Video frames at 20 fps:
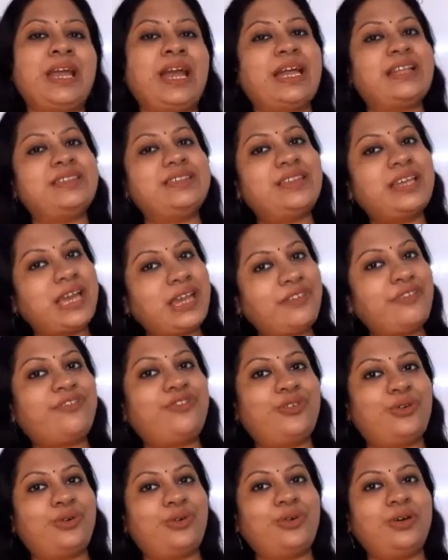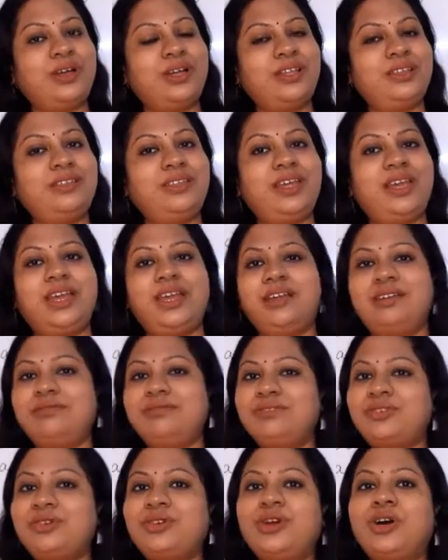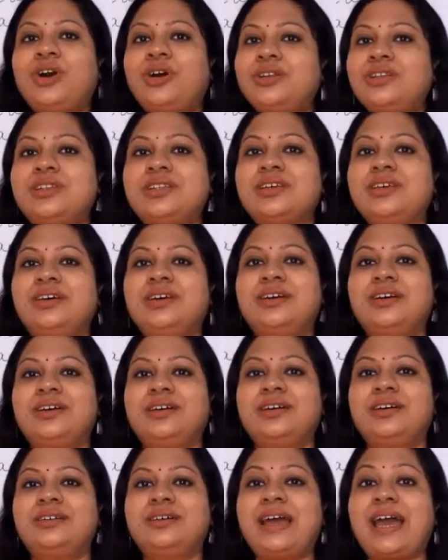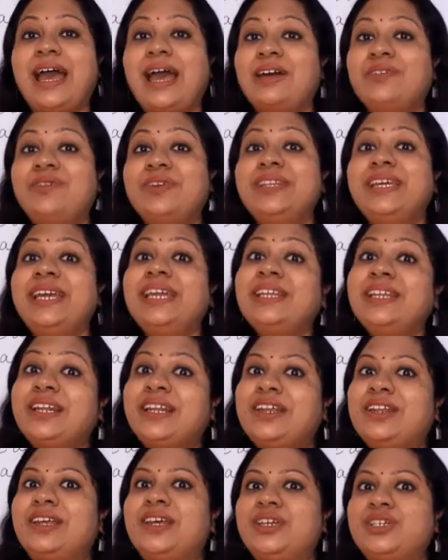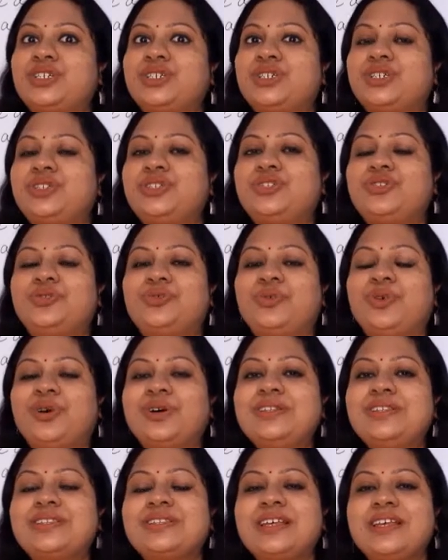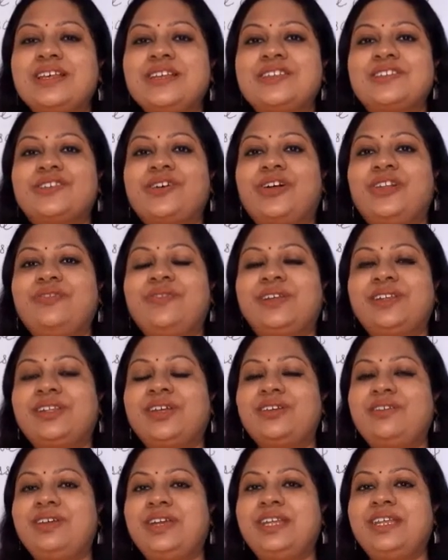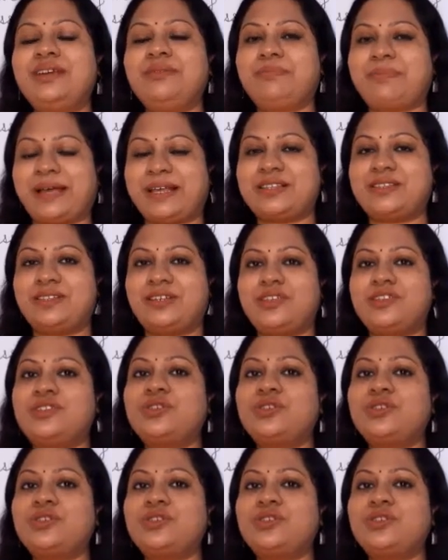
and therefore they do not have an inclination towards solving the reading passage.